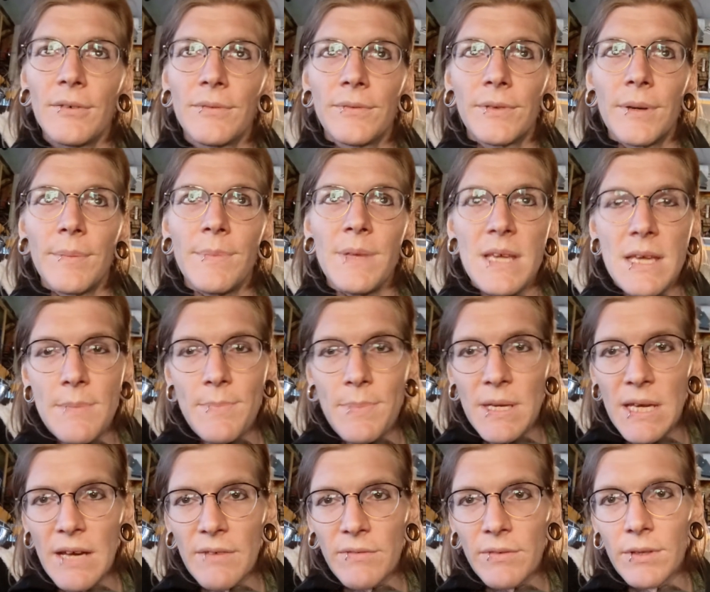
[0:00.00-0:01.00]
from the
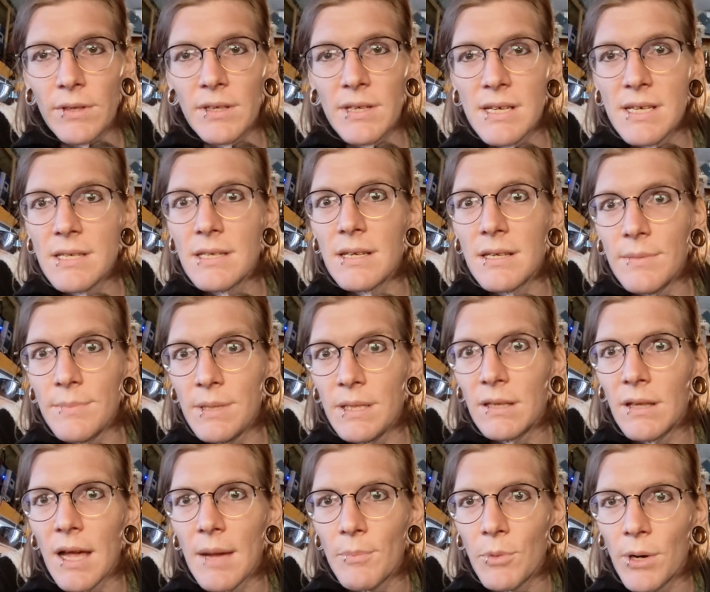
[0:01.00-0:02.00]
EPEver is going to be a
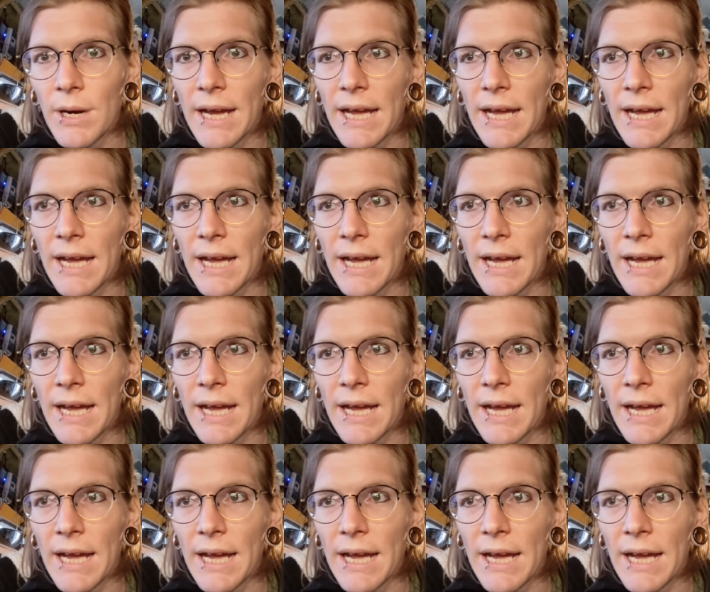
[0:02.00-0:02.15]
lot more